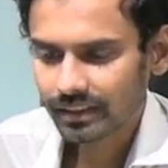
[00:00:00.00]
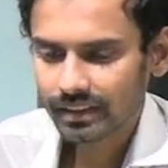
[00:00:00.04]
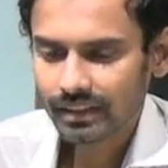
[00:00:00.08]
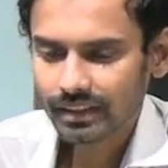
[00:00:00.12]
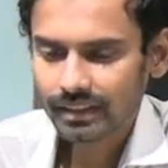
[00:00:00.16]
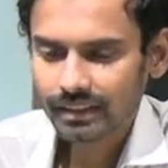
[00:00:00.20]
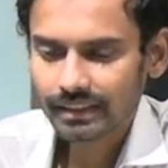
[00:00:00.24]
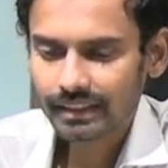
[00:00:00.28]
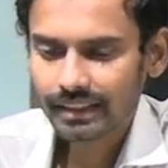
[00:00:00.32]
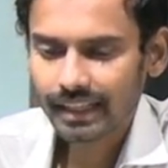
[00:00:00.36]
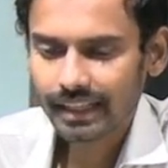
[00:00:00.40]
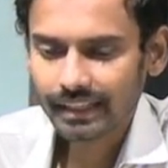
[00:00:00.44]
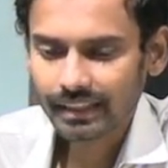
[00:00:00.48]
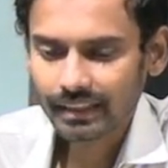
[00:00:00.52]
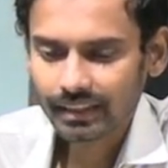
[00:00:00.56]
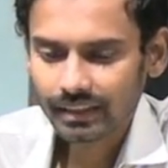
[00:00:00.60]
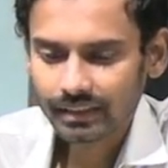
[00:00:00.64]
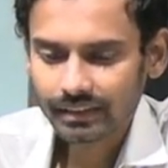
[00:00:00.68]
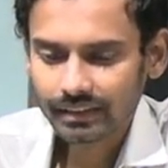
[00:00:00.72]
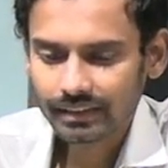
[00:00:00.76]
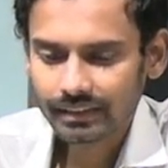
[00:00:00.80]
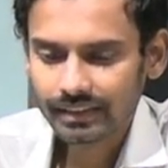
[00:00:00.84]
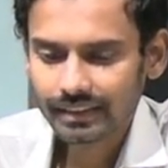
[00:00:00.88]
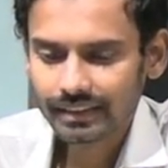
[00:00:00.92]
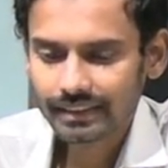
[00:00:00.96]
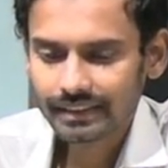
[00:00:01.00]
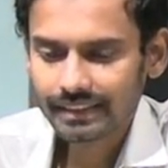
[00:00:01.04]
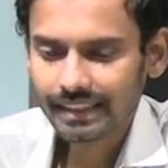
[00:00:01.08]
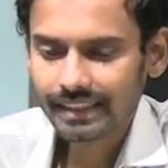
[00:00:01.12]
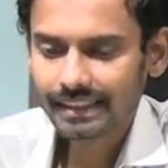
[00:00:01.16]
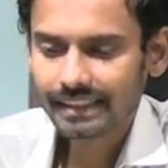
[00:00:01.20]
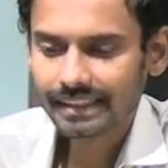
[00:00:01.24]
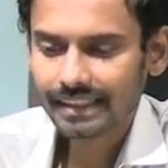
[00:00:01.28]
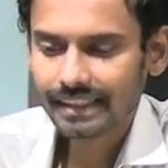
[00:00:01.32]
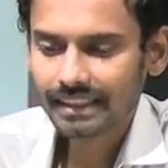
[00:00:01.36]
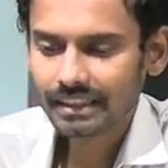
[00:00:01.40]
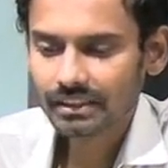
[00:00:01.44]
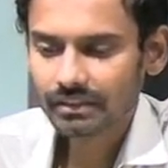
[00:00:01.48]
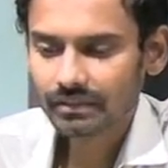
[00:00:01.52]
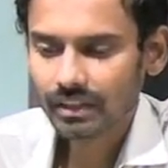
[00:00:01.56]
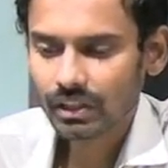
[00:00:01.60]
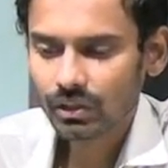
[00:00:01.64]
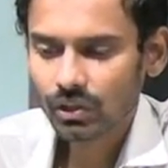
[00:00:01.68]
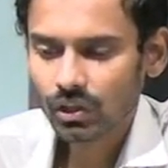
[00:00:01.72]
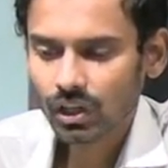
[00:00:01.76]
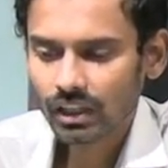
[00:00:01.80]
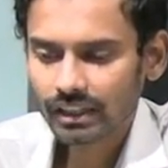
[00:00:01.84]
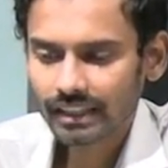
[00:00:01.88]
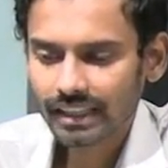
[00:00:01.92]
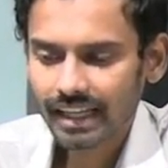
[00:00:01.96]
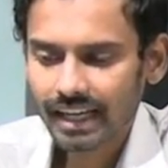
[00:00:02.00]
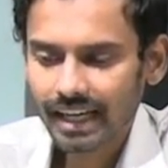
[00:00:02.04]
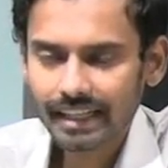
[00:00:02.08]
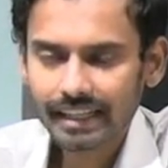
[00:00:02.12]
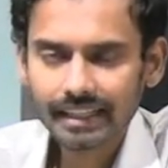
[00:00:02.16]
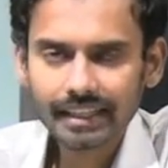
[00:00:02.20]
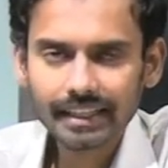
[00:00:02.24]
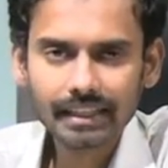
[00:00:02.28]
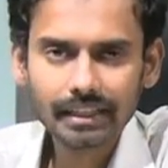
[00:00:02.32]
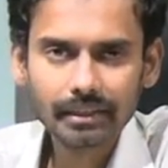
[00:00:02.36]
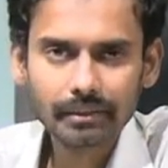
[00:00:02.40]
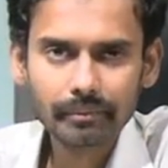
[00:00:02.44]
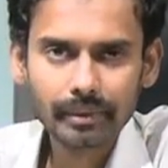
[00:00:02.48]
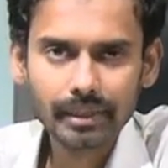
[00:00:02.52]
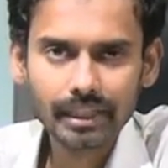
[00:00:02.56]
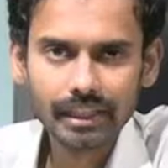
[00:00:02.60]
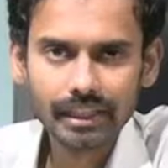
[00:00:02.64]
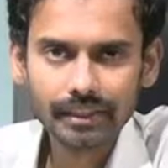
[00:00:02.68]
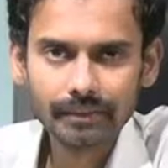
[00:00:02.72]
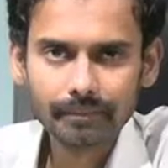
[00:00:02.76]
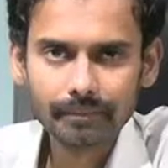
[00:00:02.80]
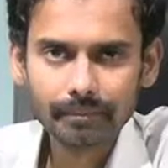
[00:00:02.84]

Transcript: then this sentence will not carry any meaning.